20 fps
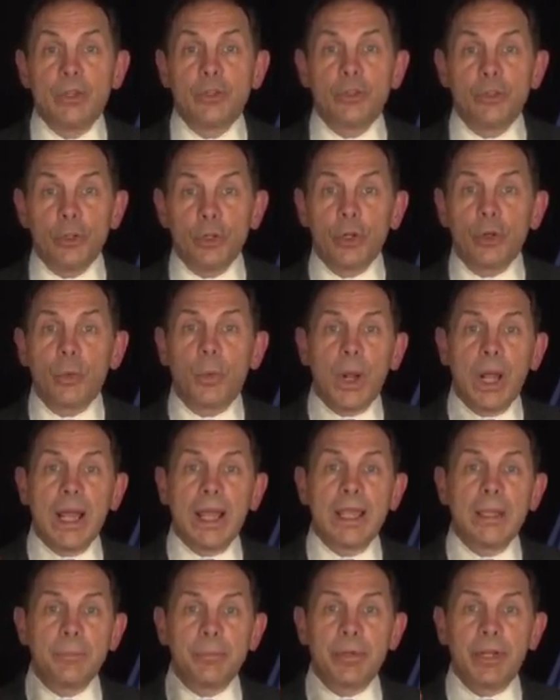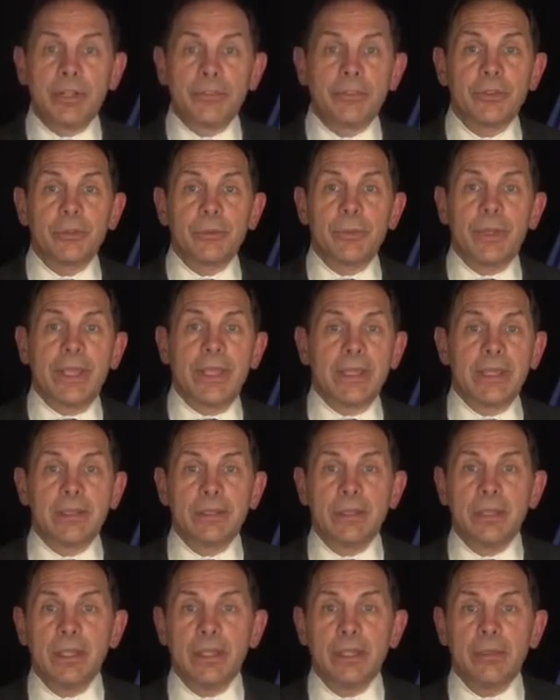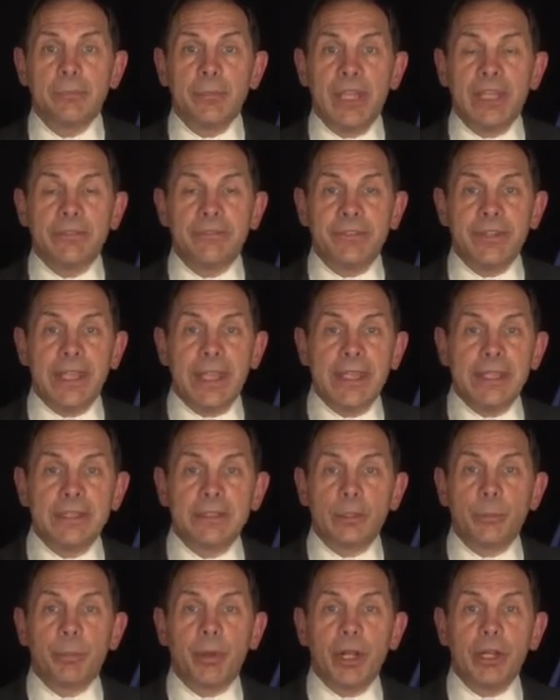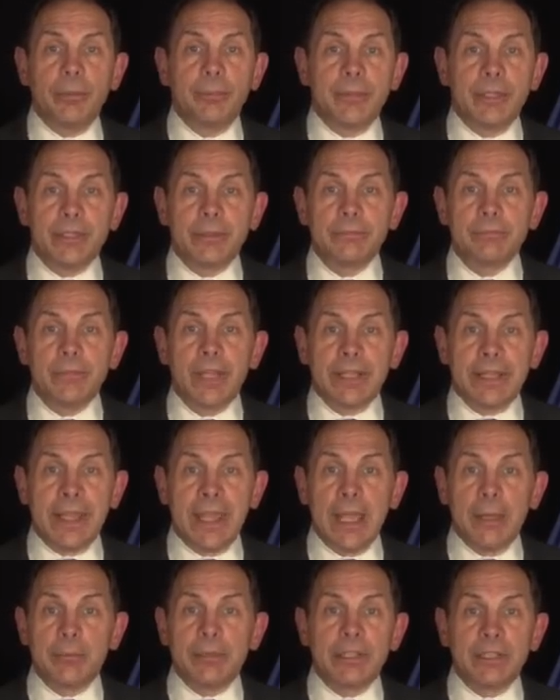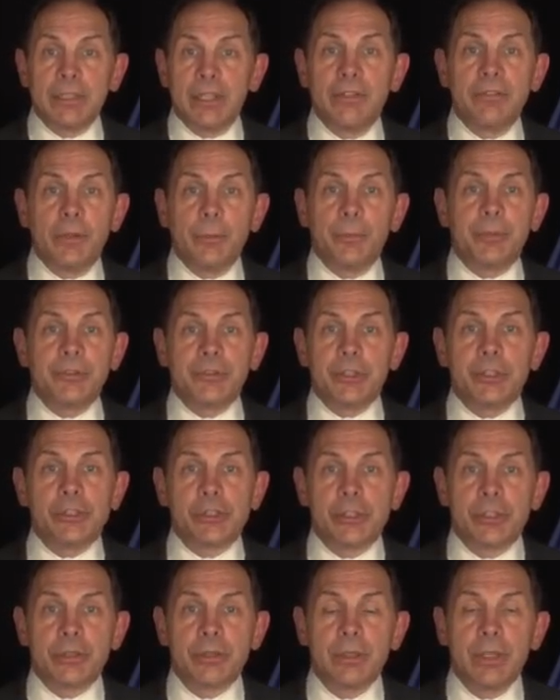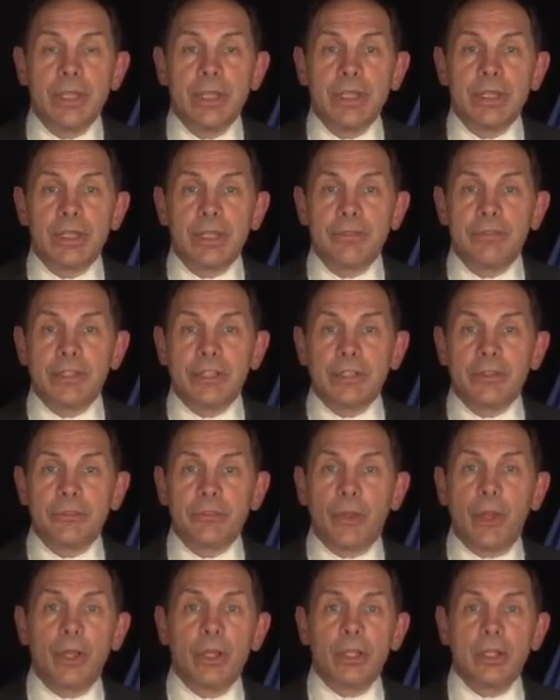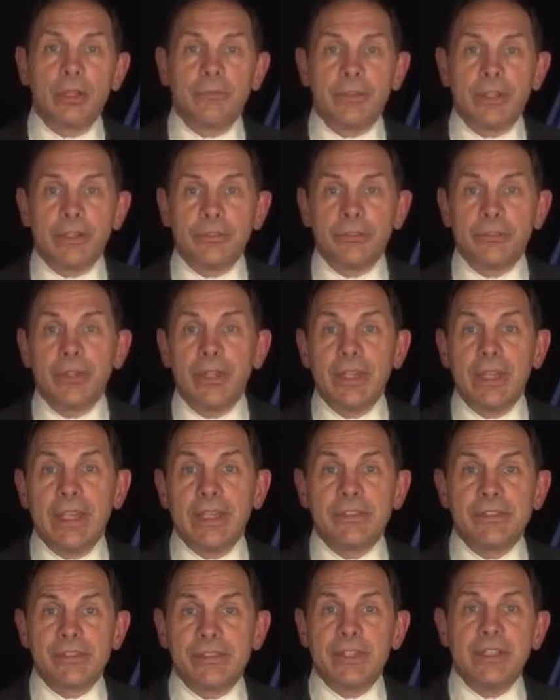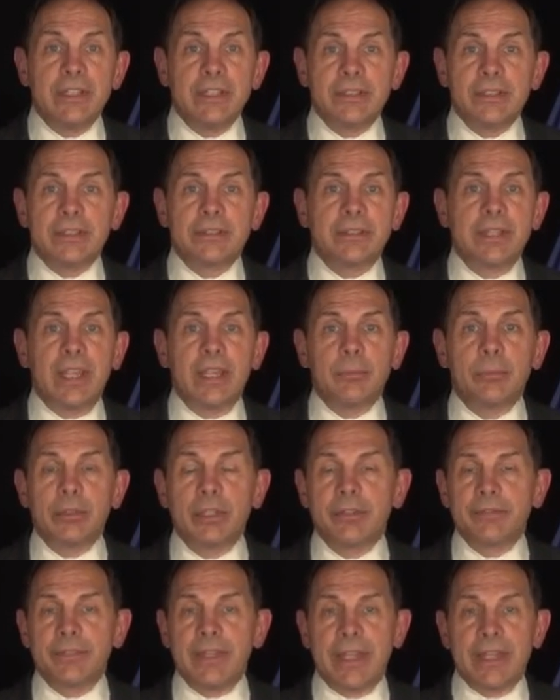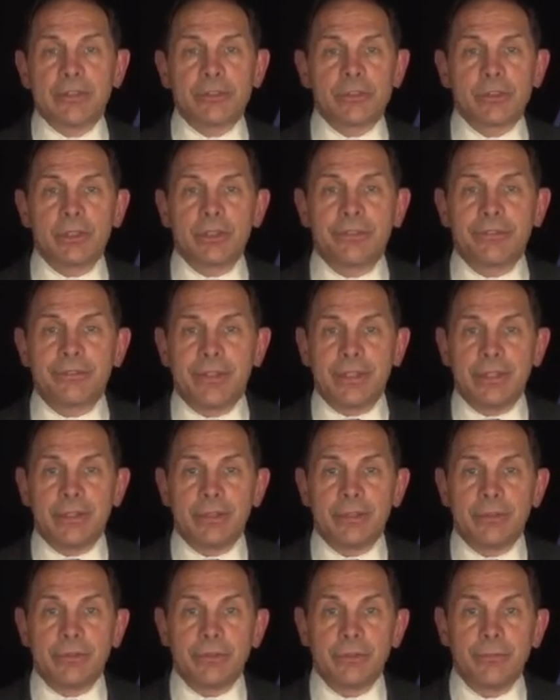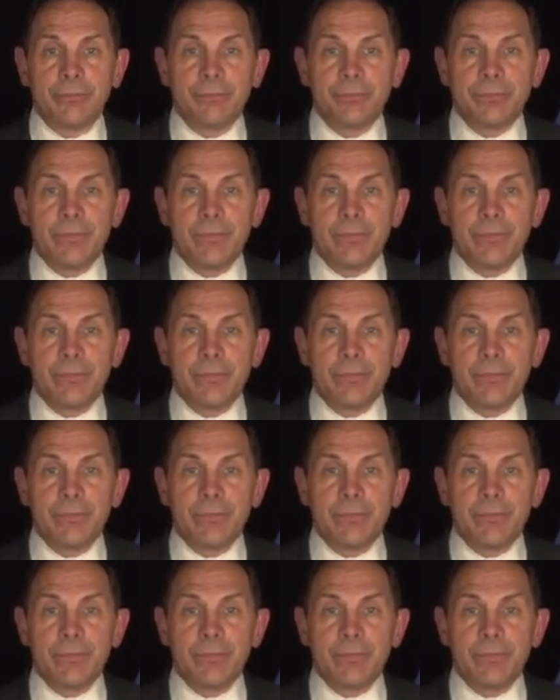You're why President Reagan made VA a department, a cabinet-level position, giving us all of us a seat at the table of national affairs.